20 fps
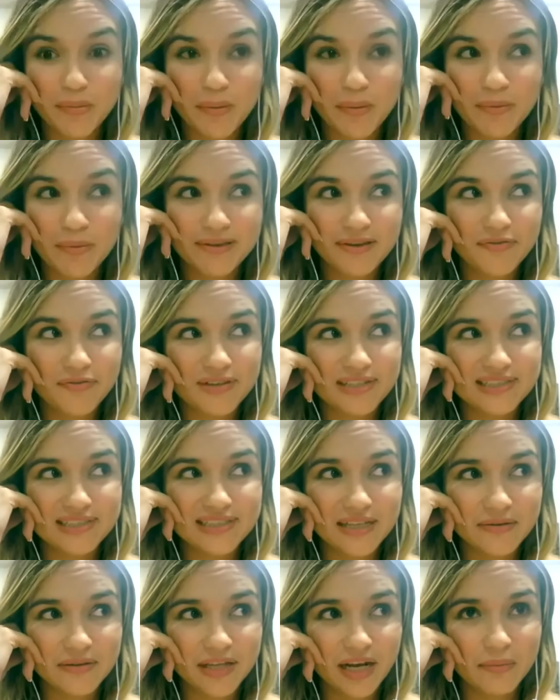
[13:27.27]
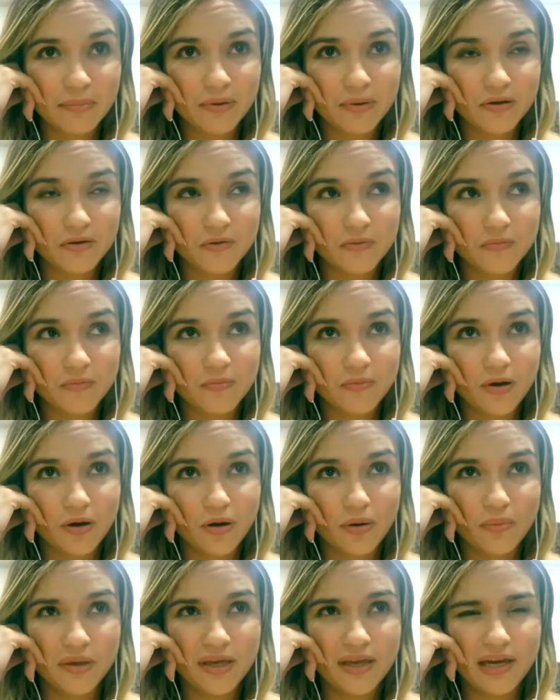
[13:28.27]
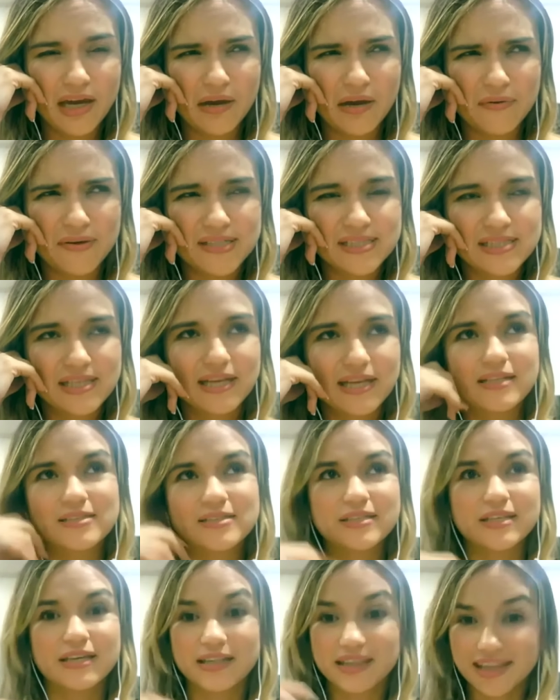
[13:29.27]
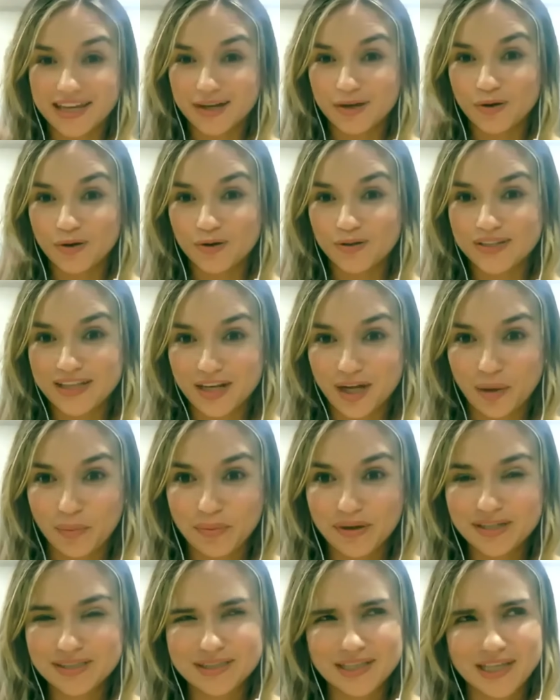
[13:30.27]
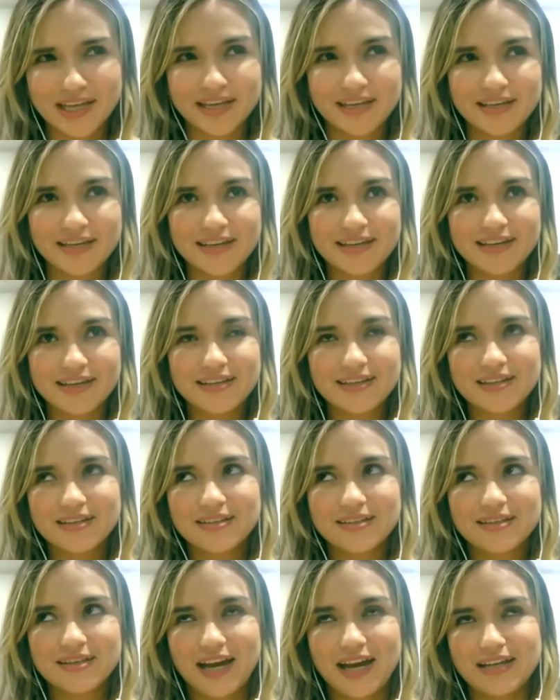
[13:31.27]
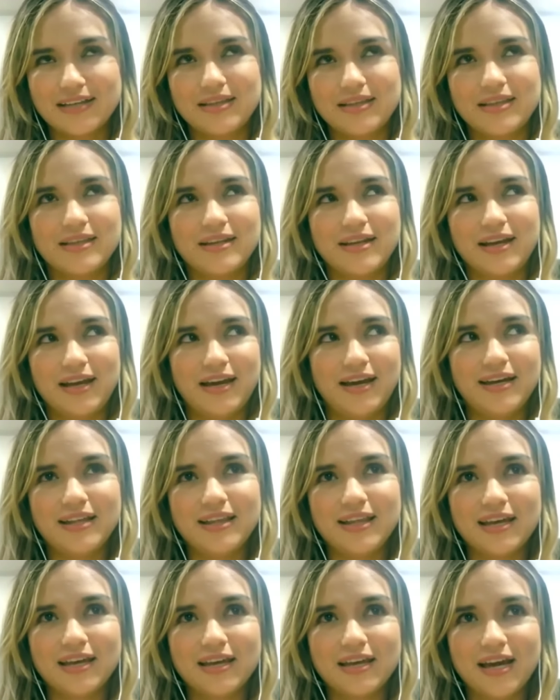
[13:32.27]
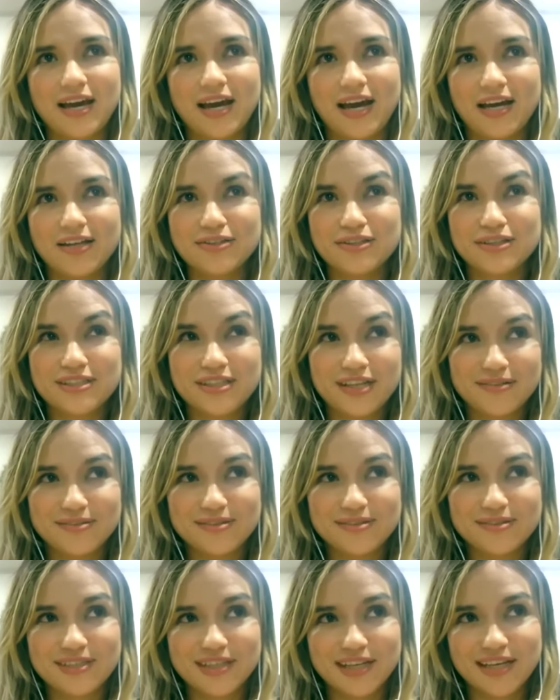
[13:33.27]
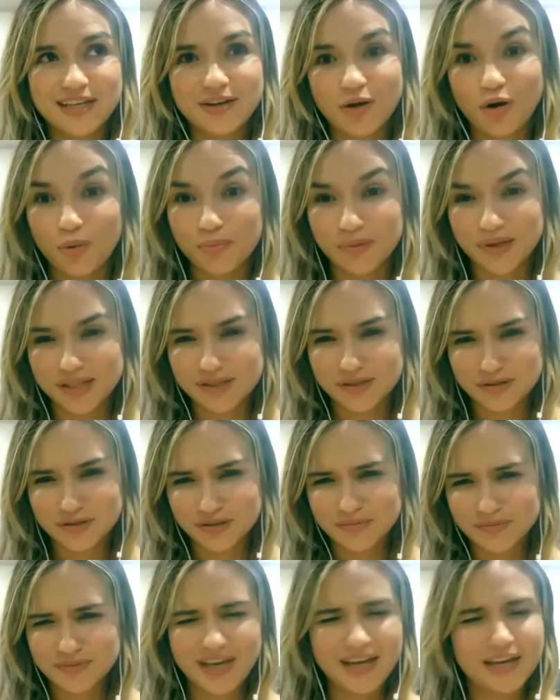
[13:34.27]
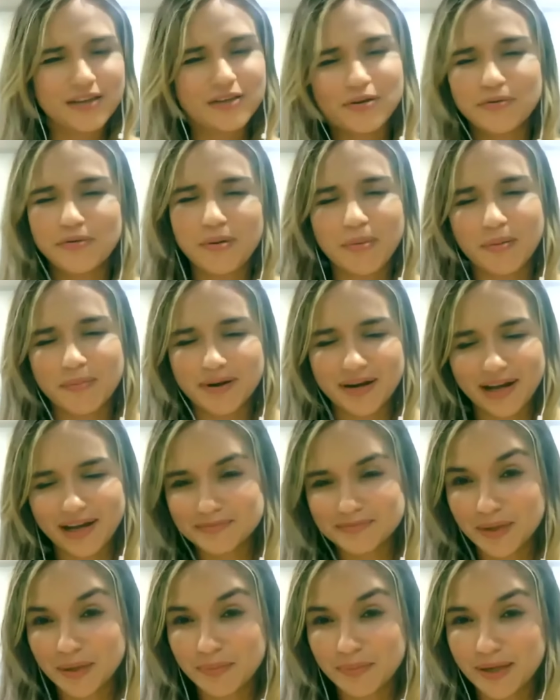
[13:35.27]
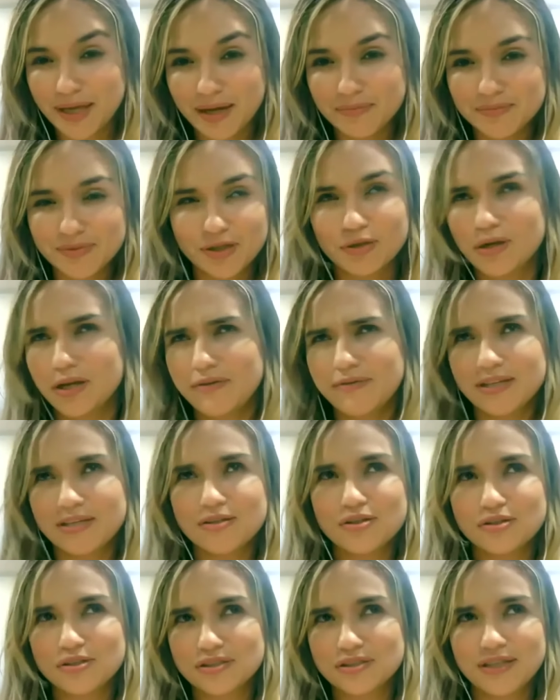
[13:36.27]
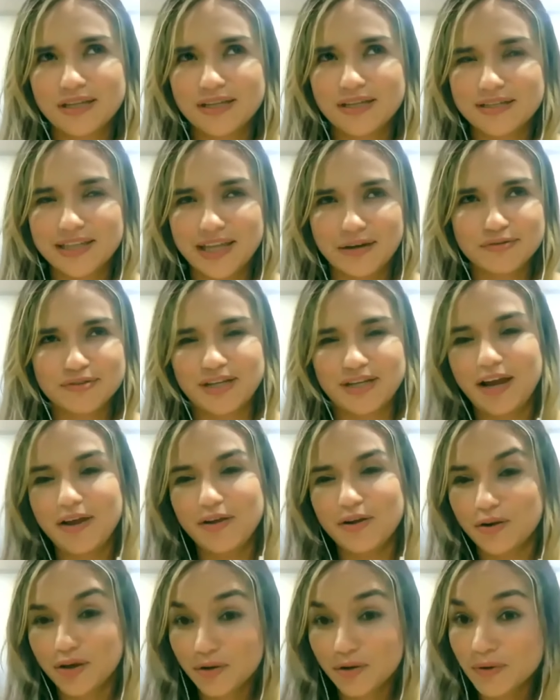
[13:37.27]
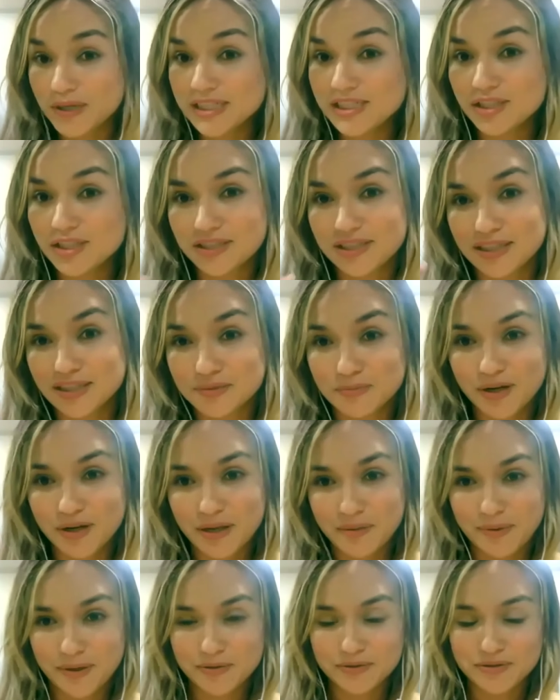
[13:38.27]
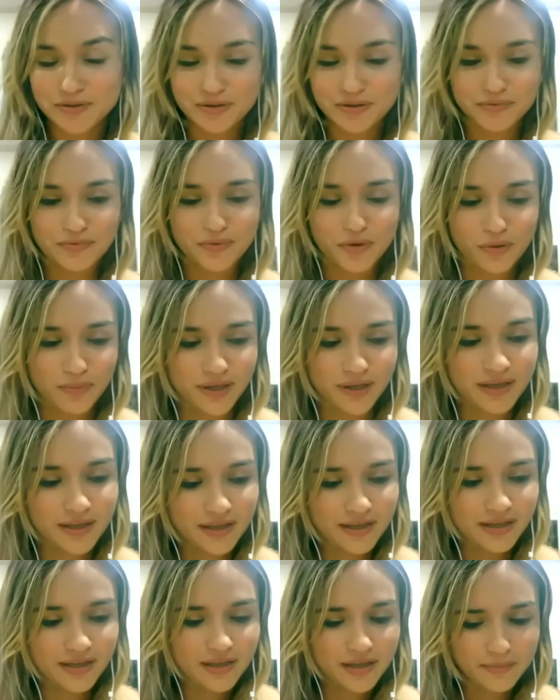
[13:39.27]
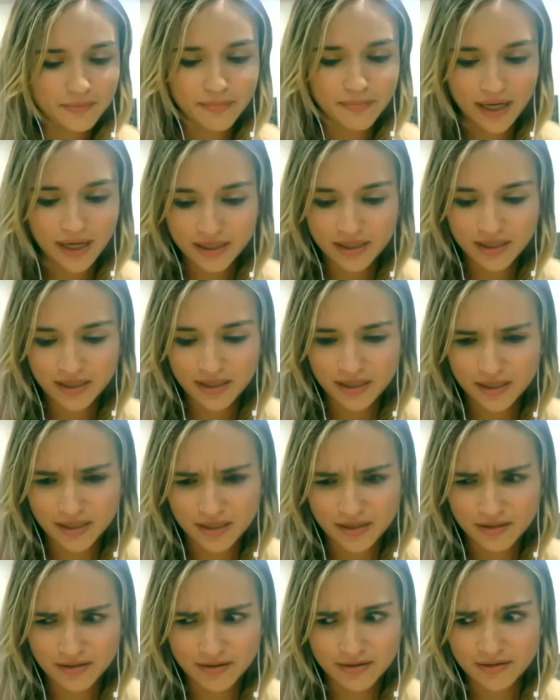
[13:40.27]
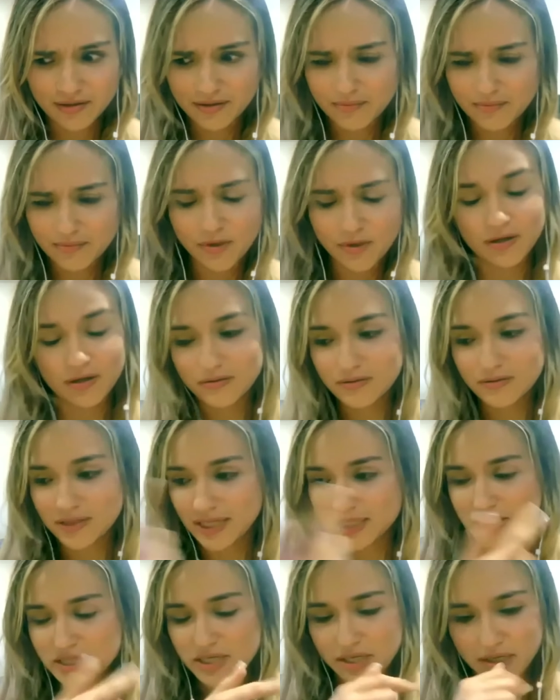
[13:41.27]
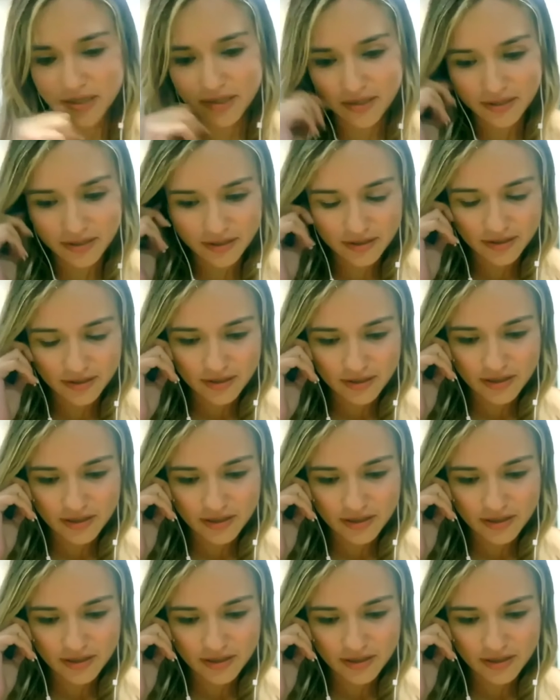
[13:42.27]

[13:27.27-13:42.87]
do remember the first time that I bought Omi, I was like seeing like all the numbers, like. I think I had like one hundred thousand Omis or something. I don't remember. Maybe I'm, or even just ten thousand. I don't know. It was just a small amount of Omi back in, well, last year.